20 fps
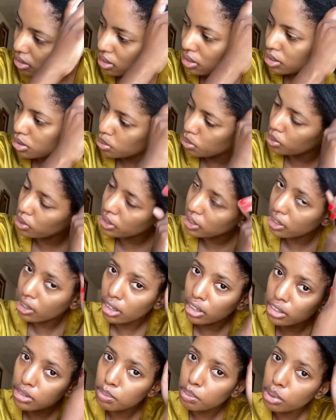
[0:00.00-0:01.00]
it's working
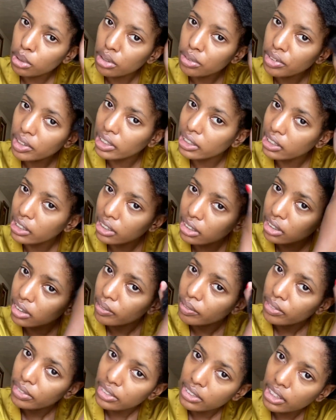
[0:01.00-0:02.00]
out perfectly.
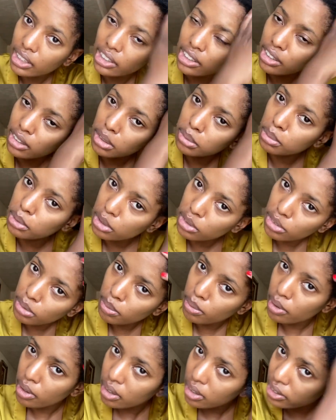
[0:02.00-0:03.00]
That
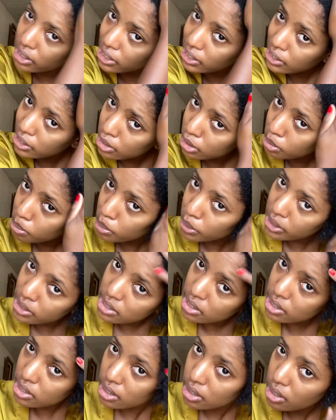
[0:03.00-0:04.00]
little
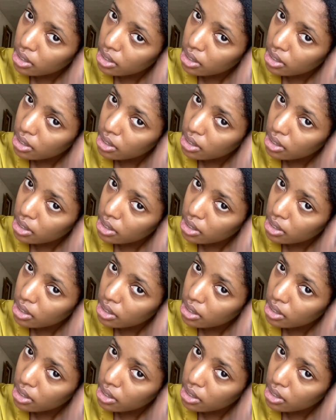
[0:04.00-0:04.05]
bit